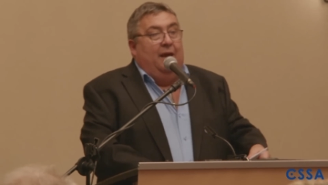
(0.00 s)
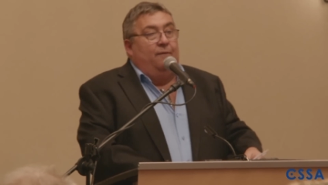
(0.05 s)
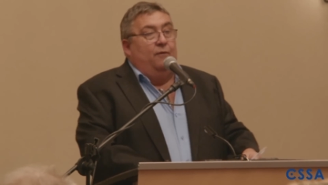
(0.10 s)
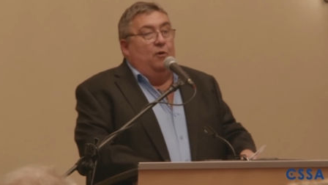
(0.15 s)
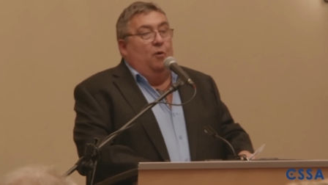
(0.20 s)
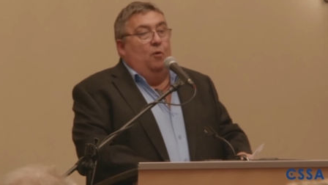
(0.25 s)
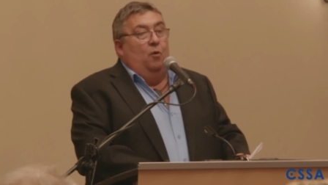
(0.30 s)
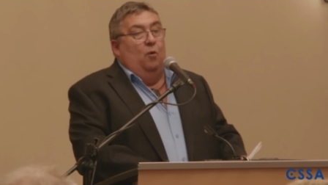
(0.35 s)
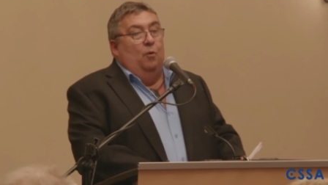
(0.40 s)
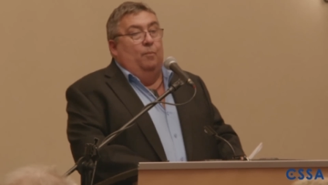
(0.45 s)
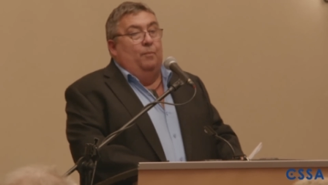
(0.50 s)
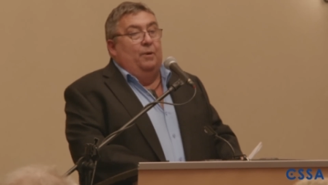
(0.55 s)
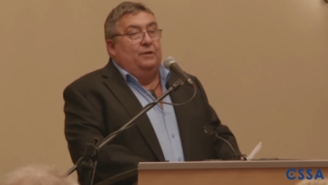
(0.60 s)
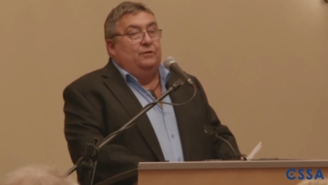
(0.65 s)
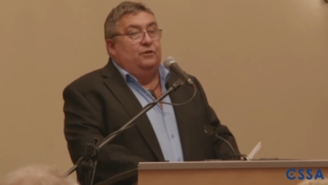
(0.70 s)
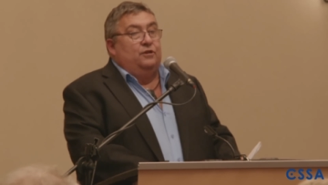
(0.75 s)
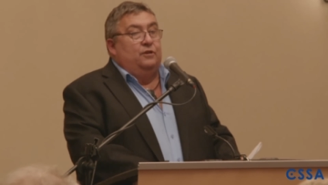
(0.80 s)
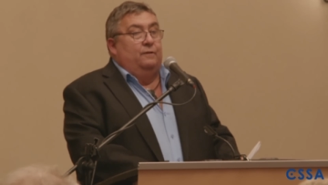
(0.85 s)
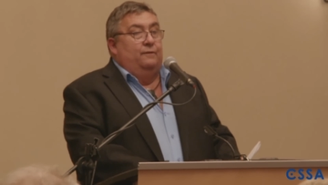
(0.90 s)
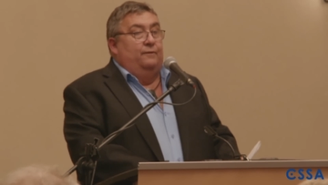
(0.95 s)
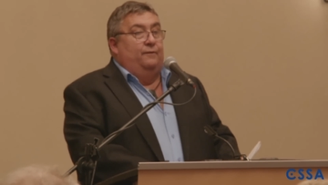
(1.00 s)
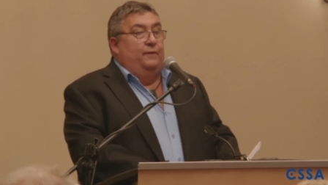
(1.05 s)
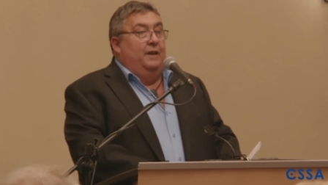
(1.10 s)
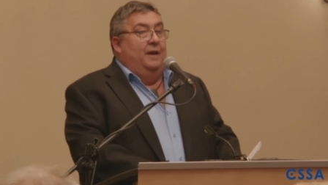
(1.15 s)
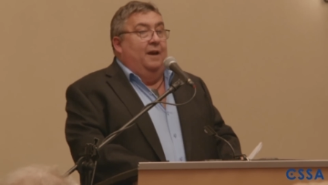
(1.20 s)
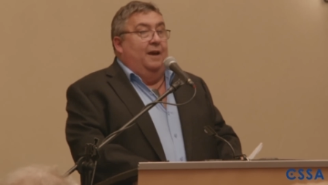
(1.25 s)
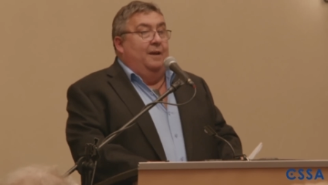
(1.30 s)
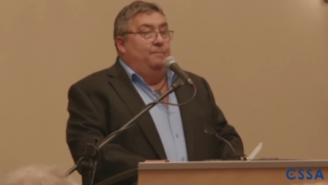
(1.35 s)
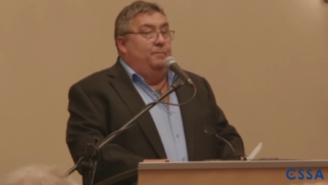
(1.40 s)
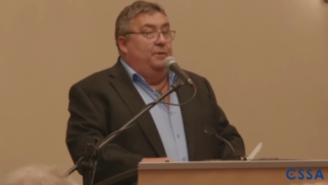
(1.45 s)
we have a whole bunch of
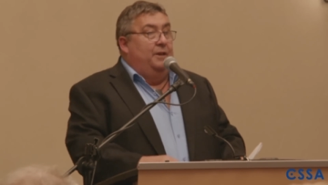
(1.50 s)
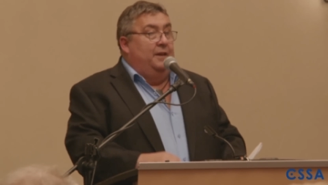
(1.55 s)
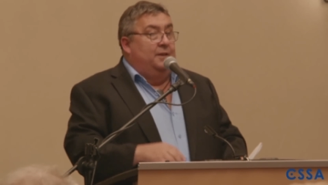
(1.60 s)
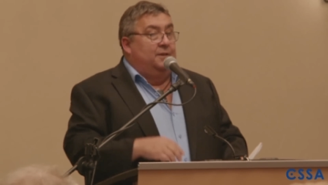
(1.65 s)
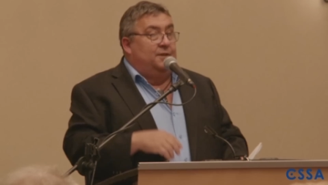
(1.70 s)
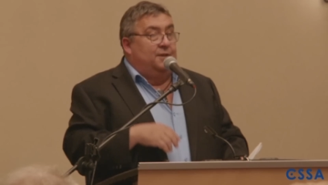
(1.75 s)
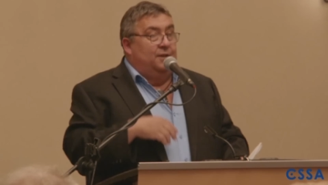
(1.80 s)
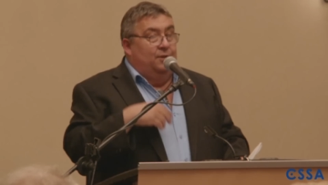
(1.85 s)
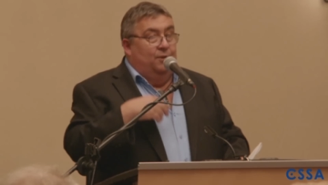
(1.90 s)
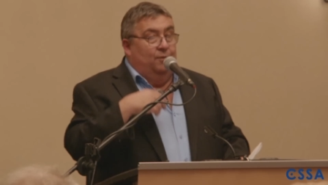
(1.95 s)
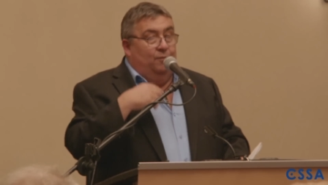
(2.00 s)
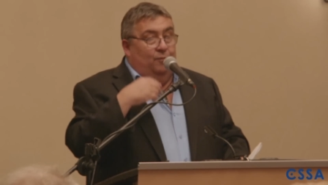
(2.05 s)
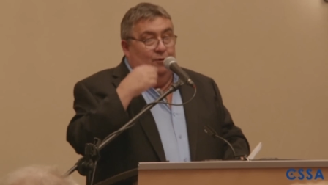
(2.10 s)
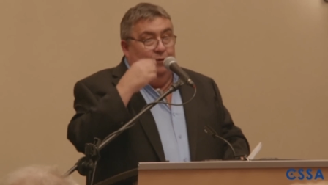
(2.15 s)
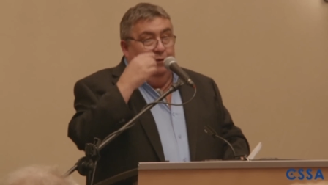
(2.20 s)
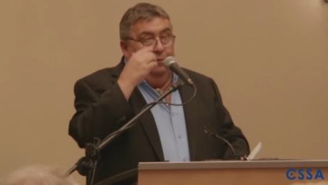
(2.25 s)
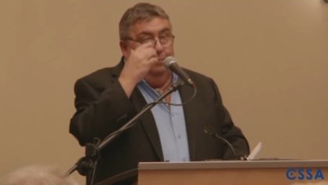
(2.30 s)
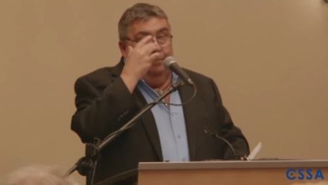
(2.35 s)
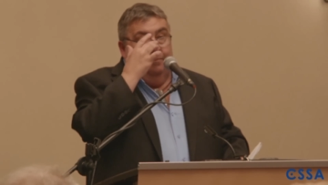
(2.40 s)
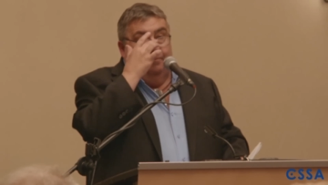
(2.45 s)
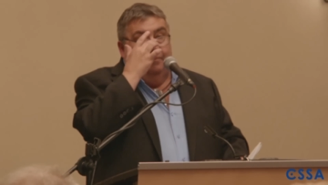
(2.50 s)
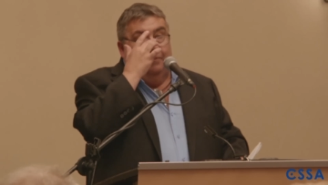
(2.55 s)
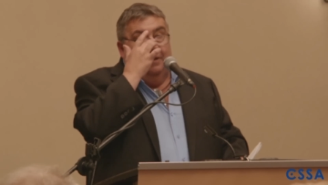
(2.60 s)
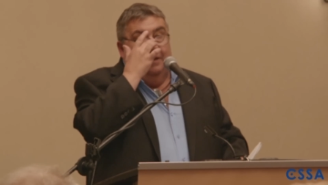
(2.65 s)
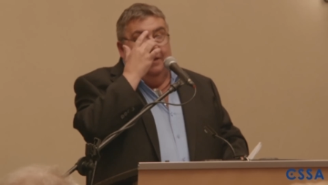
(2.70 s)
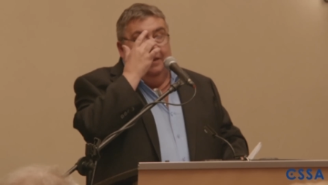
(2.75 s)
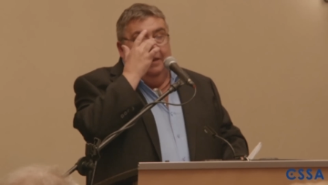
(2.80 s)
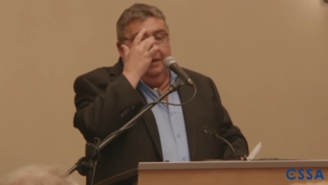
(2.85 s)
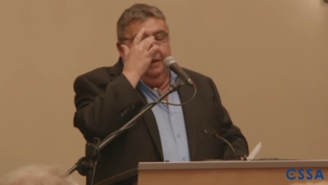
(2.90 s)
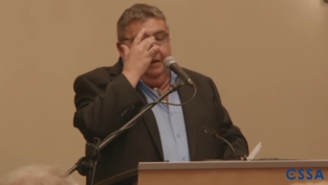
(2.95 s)
VIPs in the
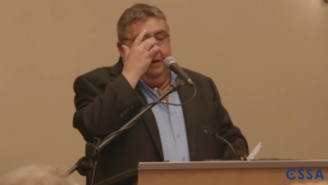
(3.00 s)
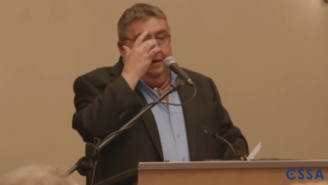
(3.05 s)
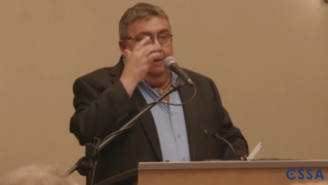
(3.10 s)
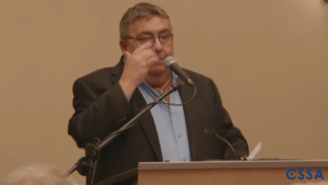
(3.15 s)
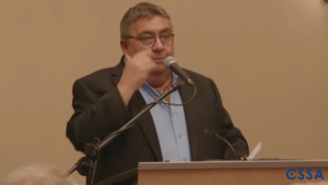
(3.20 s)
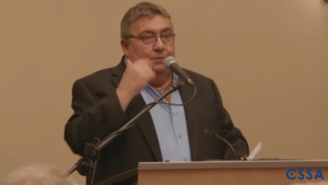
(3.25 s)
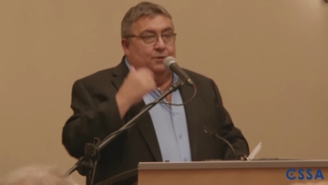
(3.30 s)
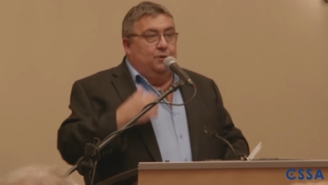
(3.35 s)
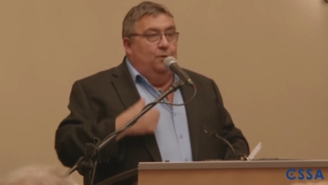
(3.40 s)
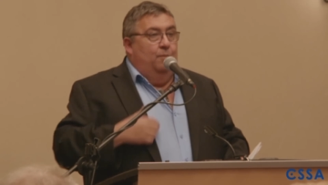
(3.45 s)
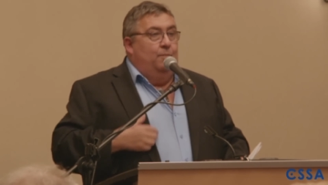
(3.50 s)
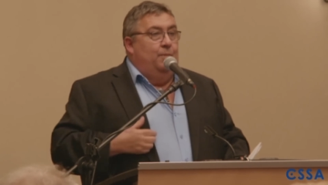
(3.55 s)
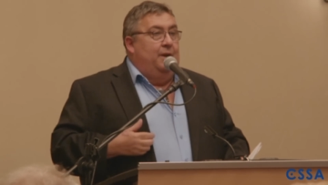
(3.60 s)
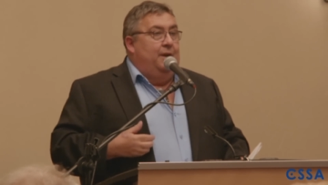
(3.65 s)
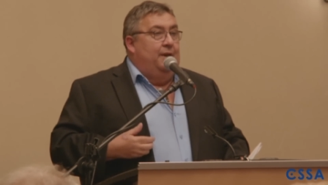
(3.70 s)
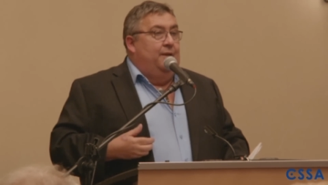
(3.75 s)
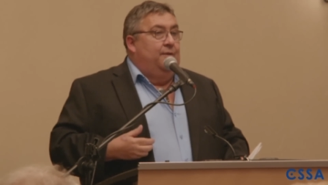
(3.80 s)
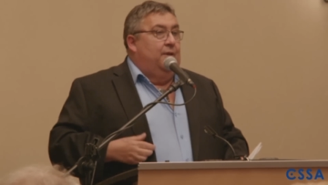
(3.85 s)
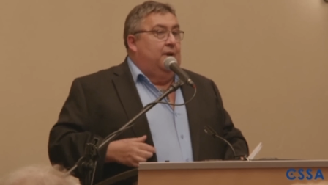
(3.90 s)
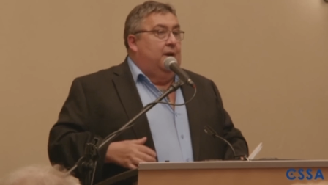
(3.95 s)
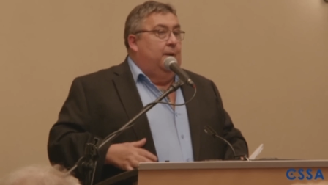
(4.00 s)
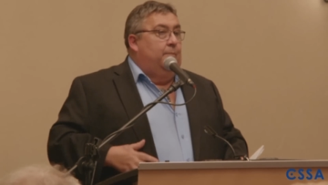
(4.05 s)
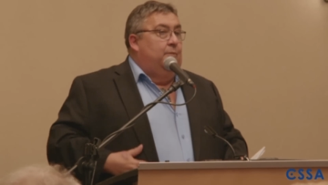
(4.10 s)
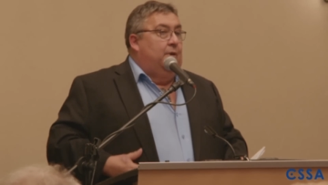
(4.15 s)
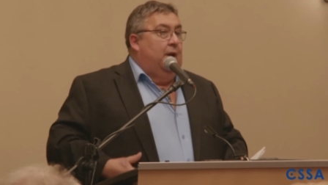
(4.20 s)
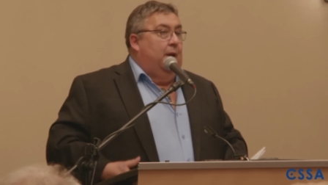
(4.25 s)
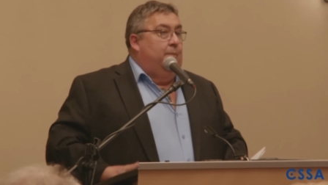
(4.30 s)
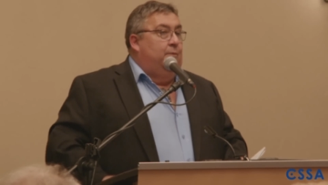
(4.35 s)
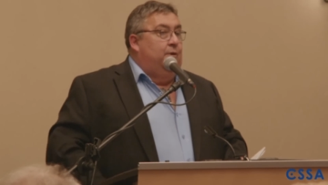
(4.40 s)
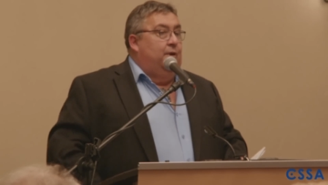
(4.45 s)
room, um, so many that
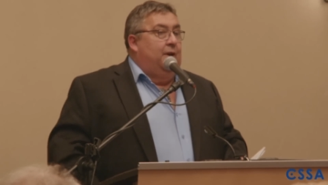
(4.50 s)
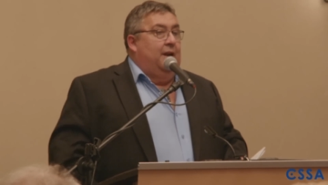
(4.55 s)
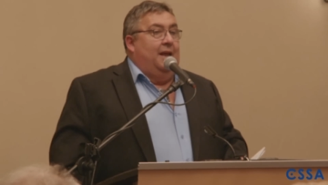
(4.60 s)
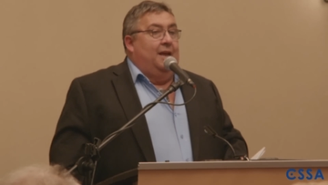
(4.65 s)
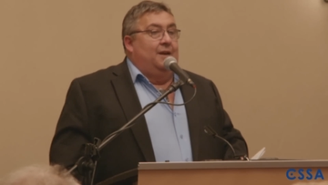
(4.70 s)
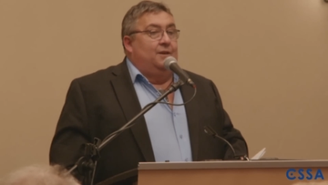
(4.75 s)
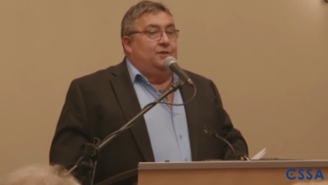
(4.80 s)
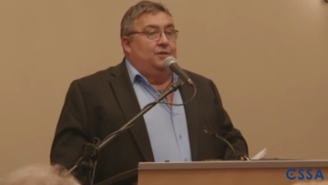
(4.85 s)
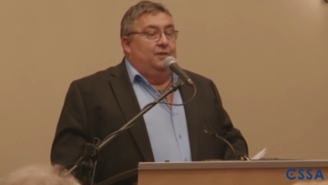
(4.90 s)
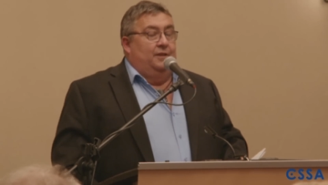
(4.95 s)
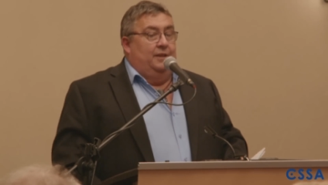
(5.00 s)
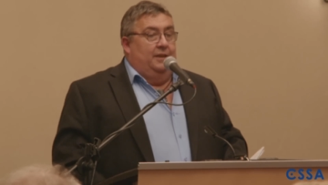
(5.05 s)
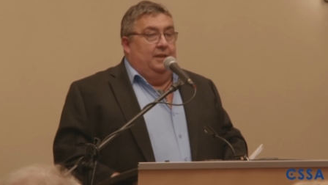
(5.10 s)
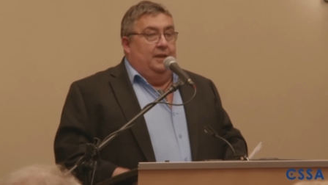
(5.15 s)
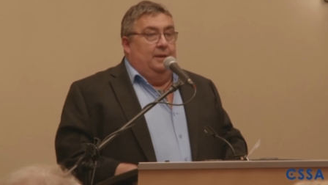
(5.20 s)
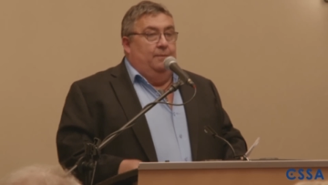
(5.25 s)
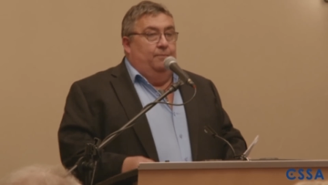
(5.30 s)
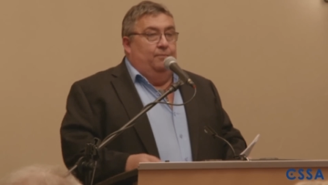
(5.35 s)
I'm, I'm going to actually